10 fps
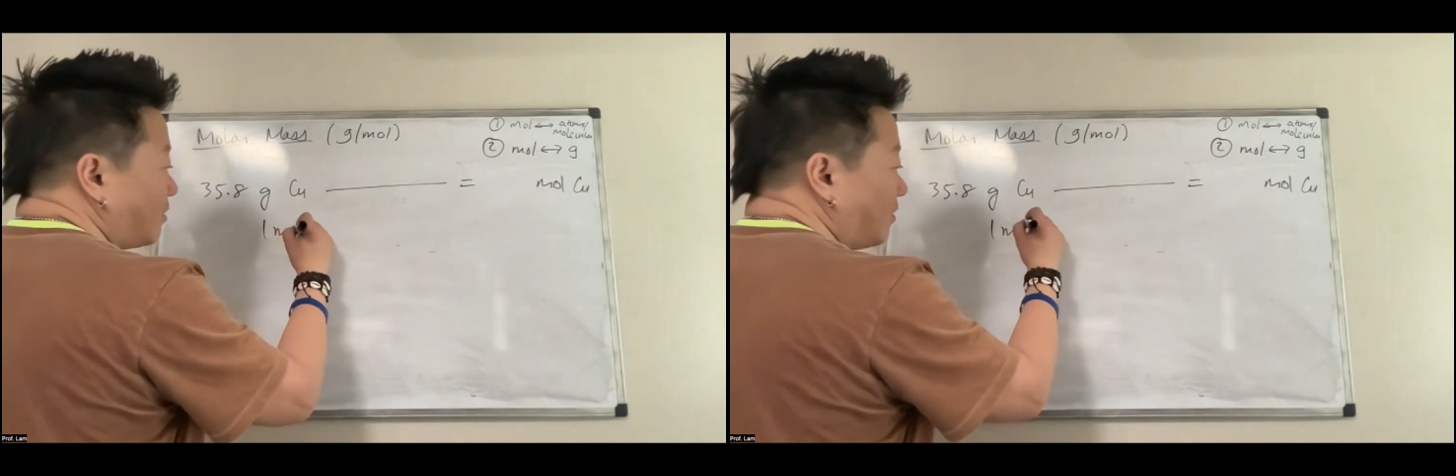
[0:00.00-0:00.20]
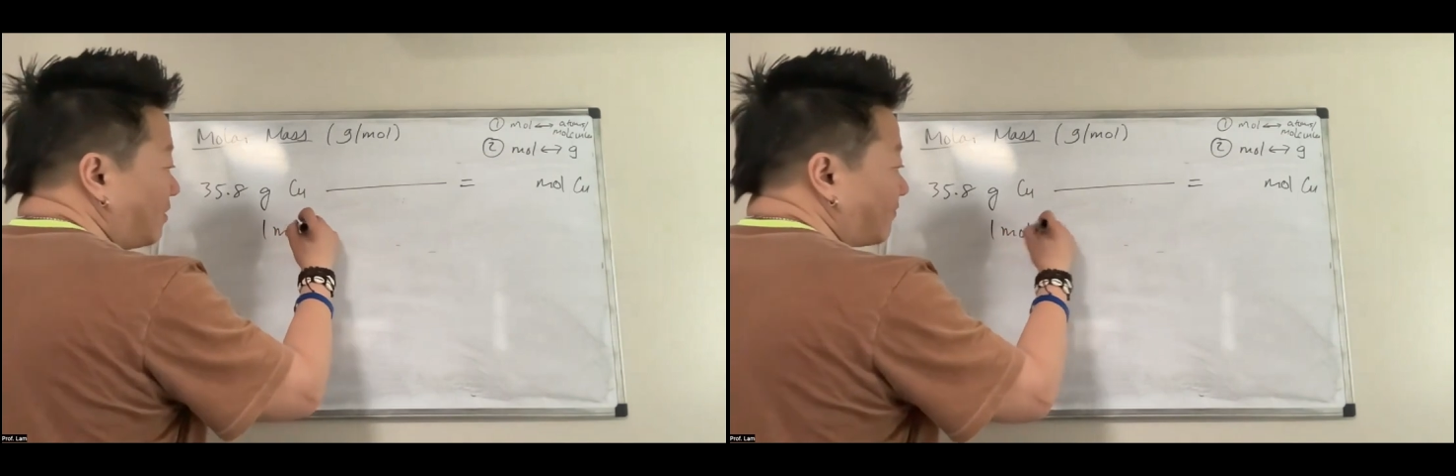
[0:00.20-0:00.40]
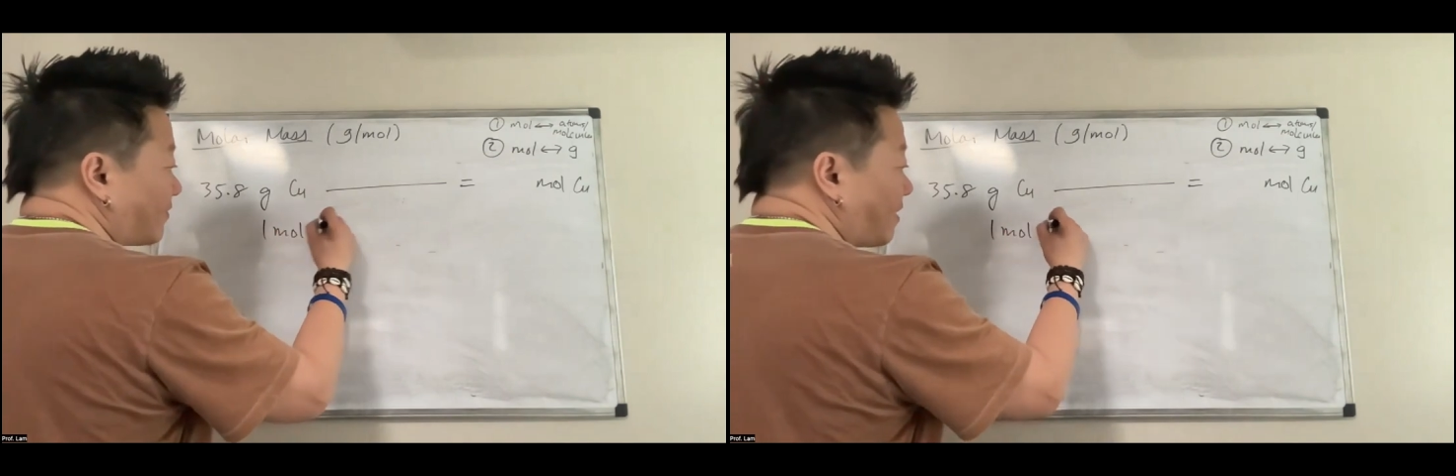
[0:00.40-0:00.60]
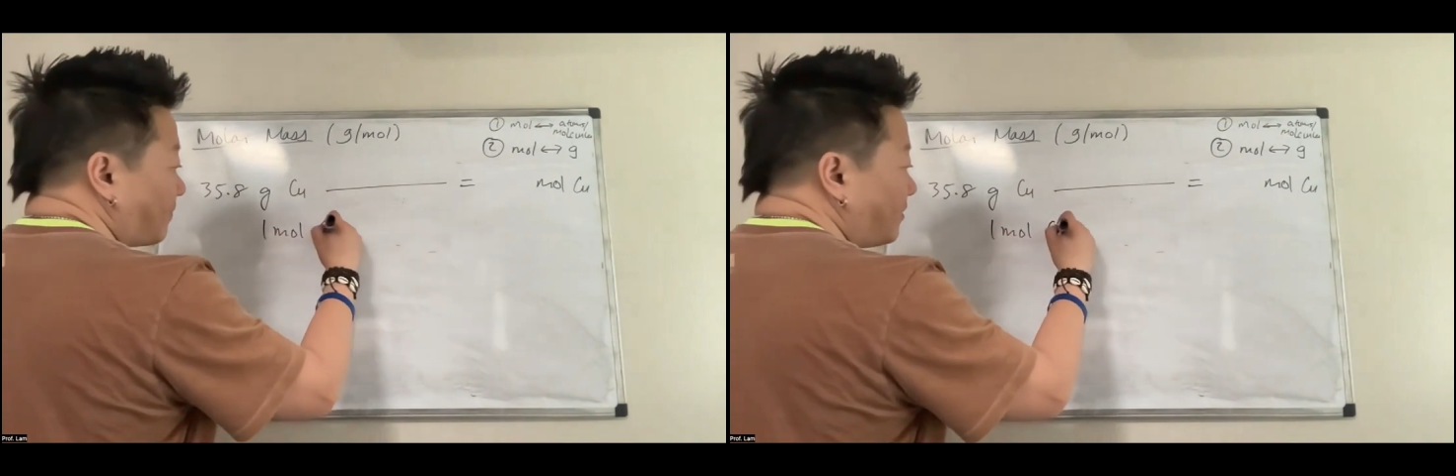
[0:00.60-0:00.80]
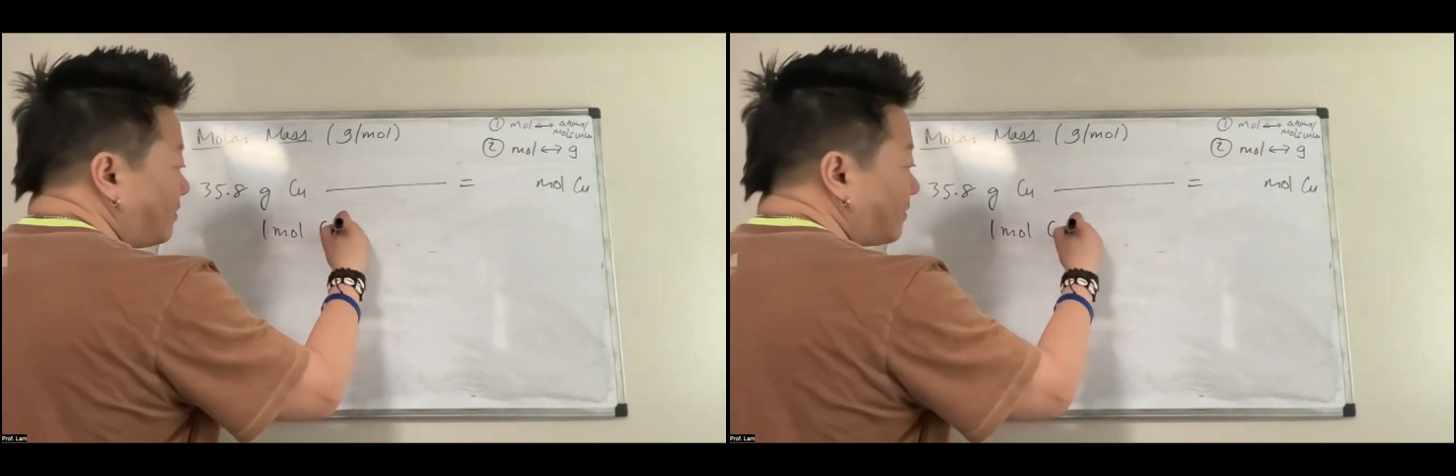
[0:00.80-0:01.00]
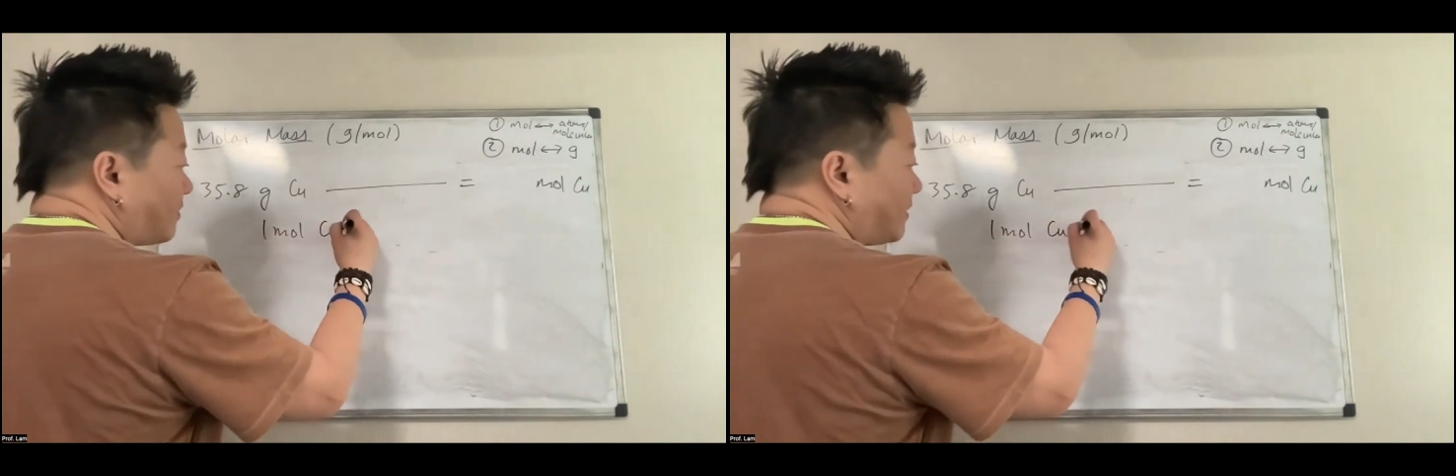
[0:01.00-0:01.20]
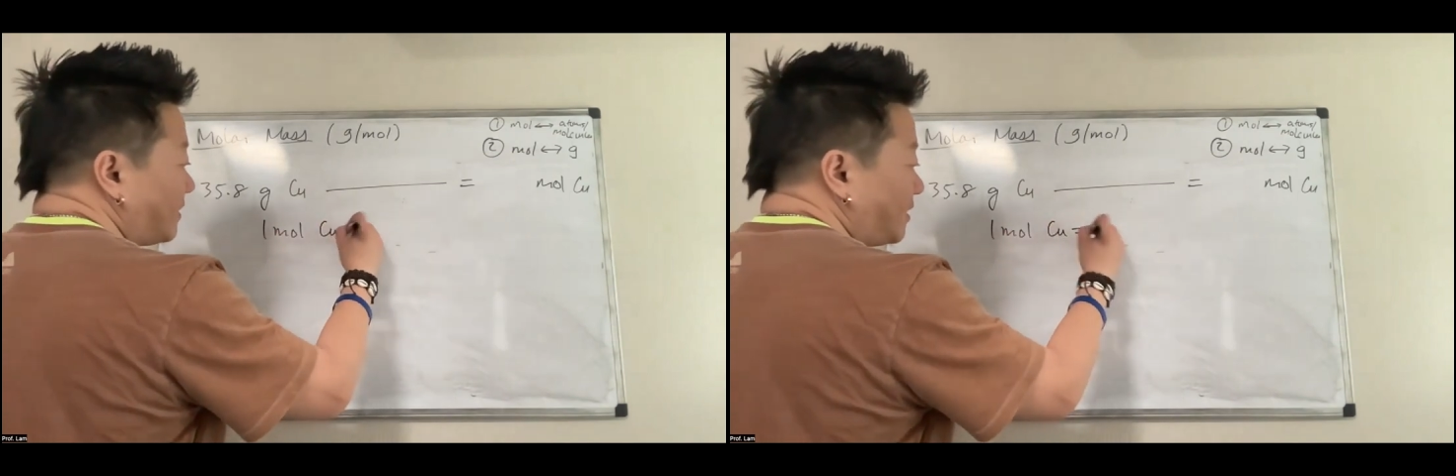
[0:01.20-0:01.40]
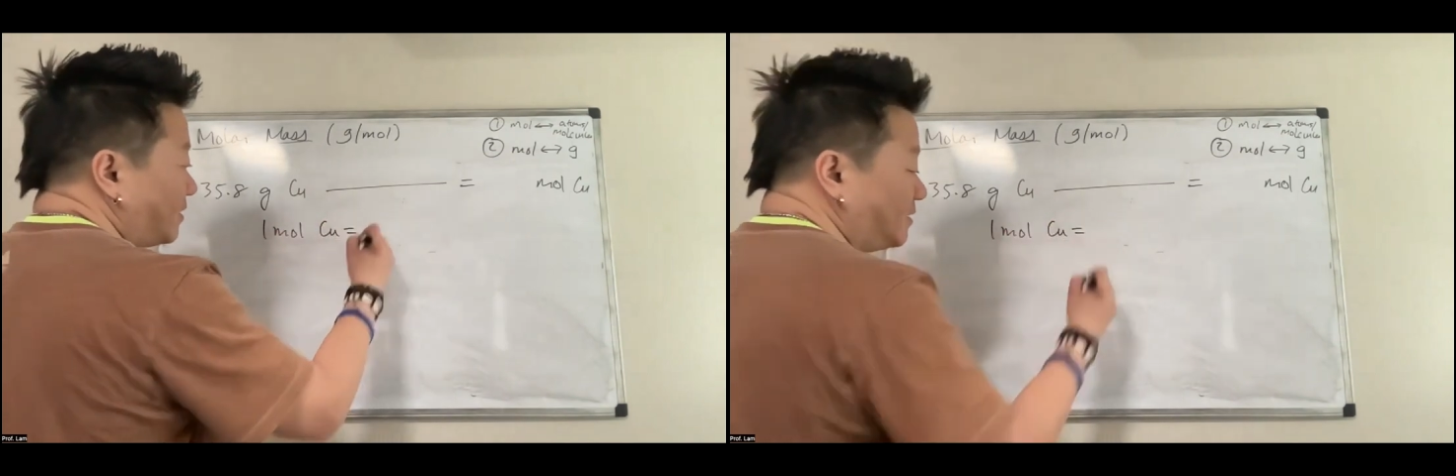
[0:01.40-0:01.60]
mole of copper
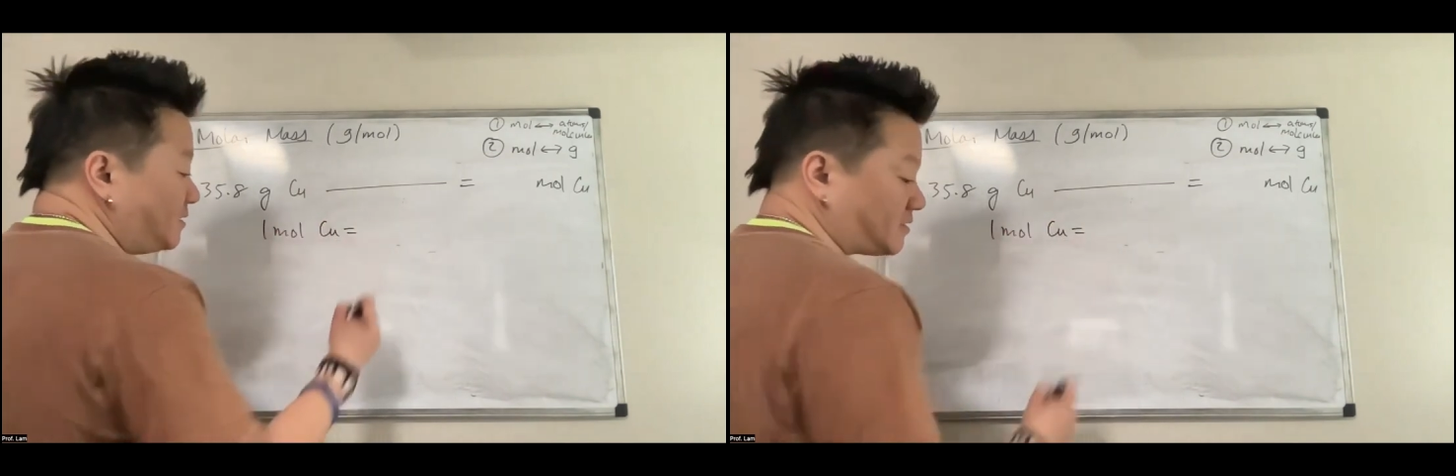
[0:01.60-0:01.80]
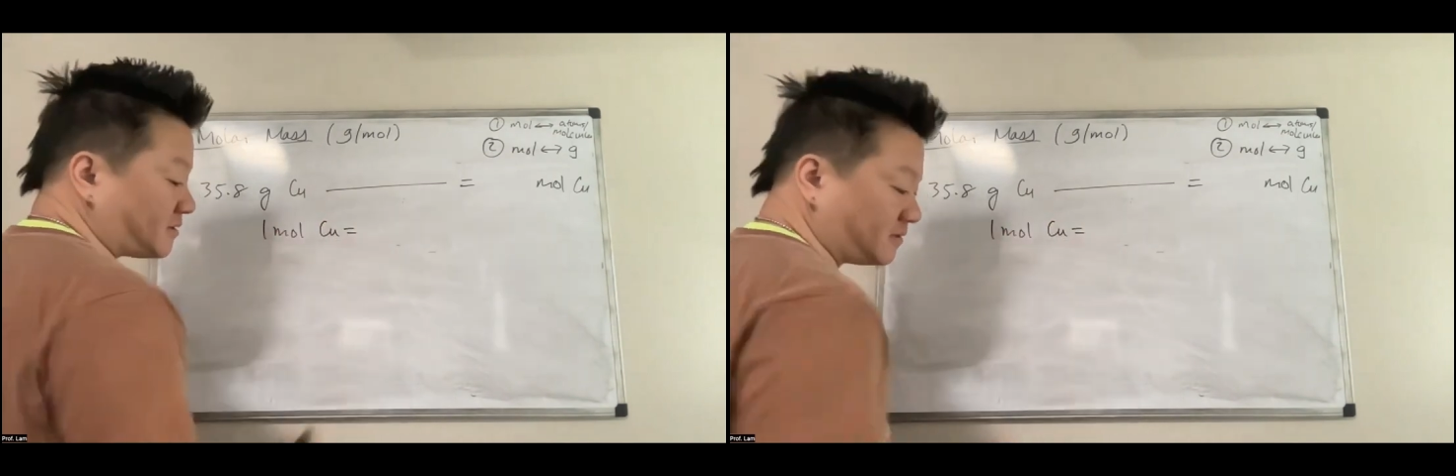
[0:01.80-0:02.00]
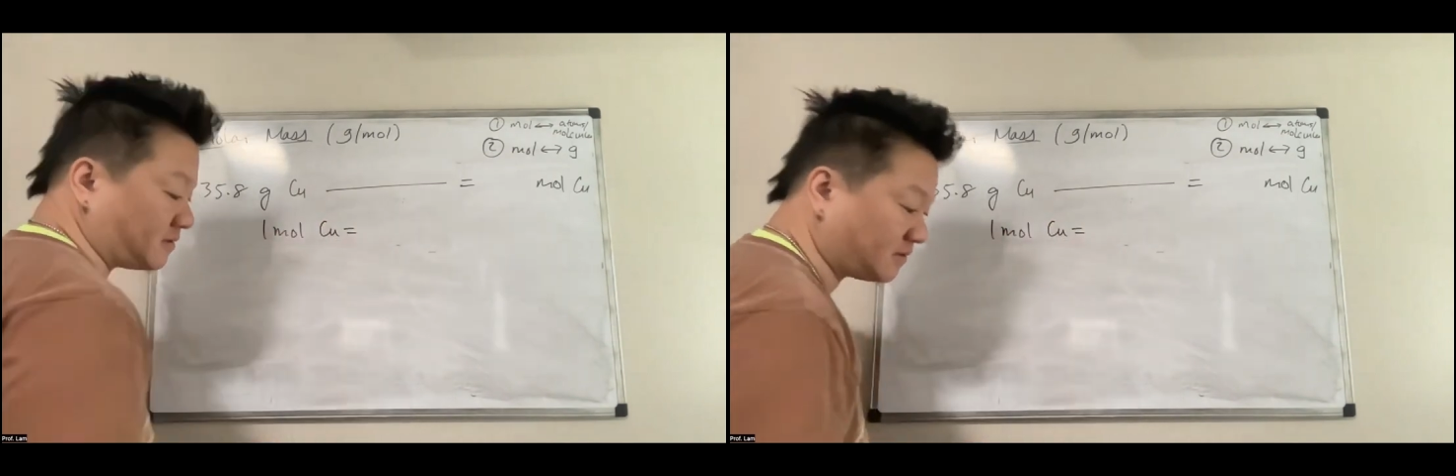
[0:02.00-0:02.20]
is